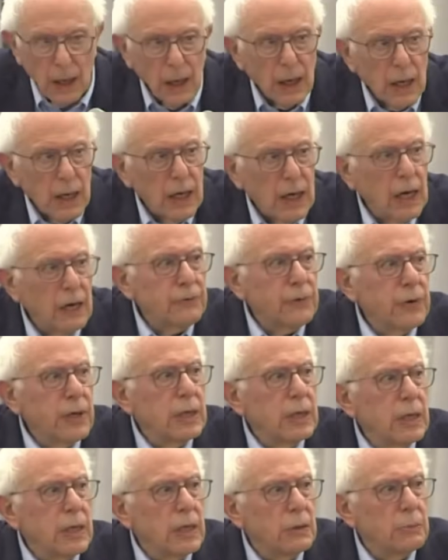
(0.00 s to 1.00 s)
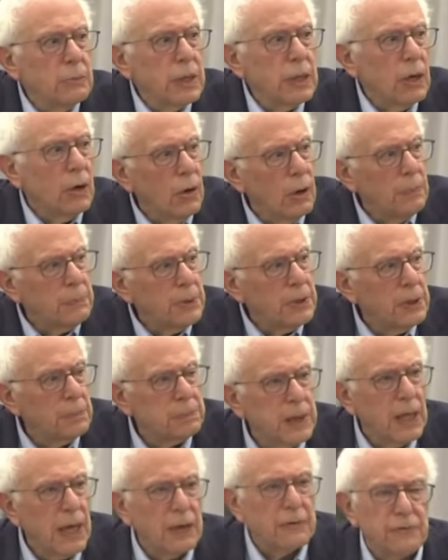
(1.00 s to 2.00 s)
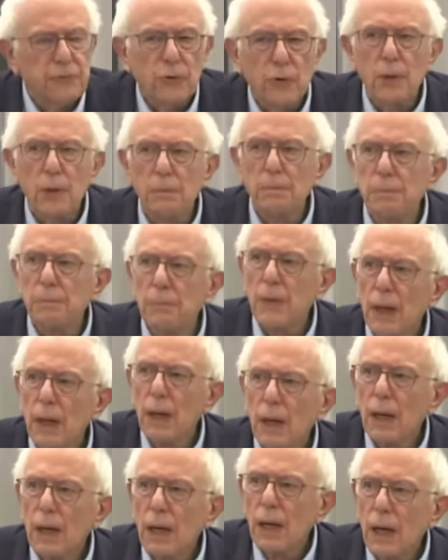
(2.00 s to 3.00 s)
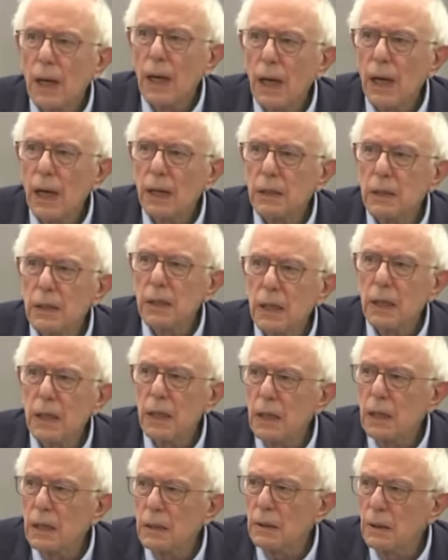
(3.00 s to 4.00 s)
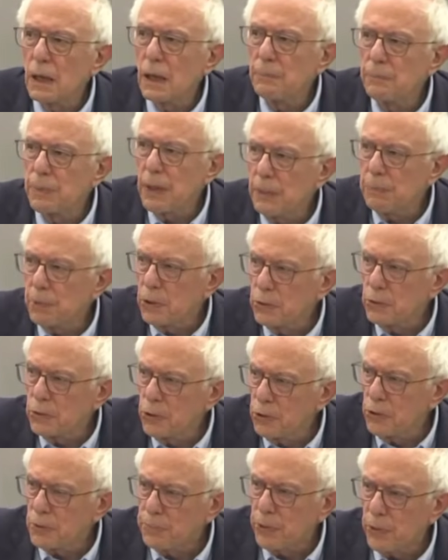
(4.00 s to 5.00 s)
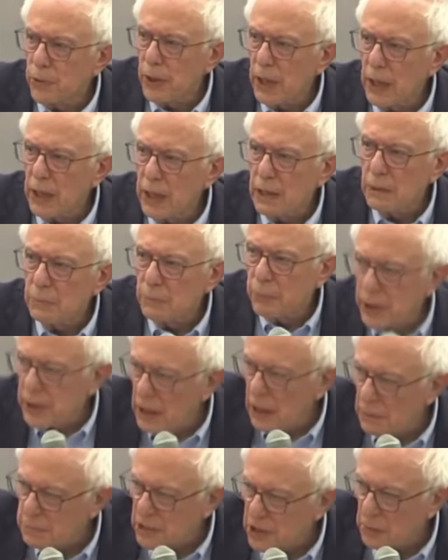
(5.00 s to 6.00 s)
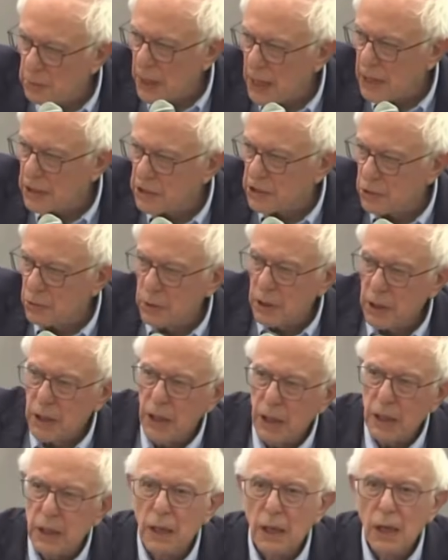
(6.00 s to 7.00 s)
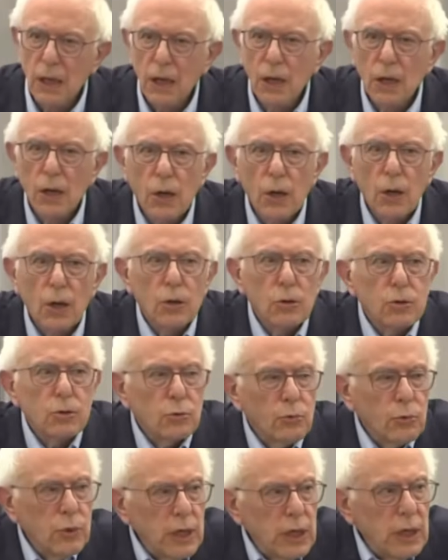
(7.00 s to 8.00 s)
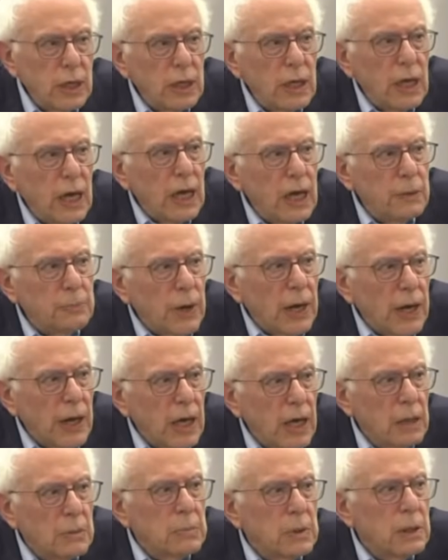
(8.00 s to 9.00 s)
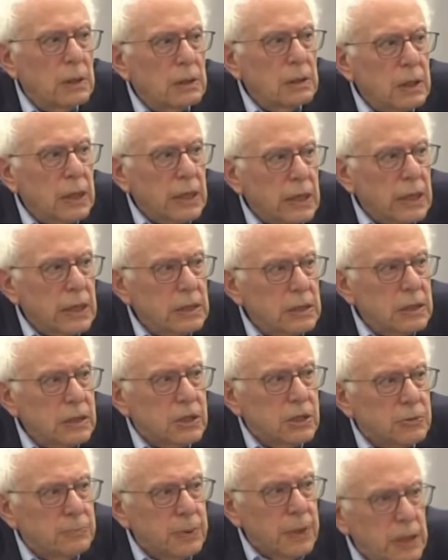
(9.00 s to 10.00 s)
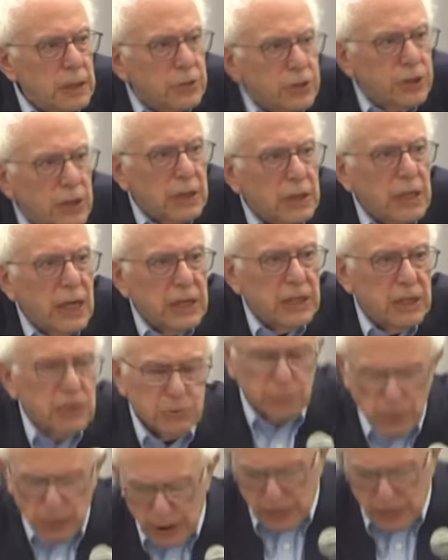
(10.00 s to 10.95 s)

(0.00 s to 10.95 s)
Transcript: And every year we go up on the platform, and the people who do the parade bring up some high school kid to read Abraham Lincoln's speech at Gettysburg.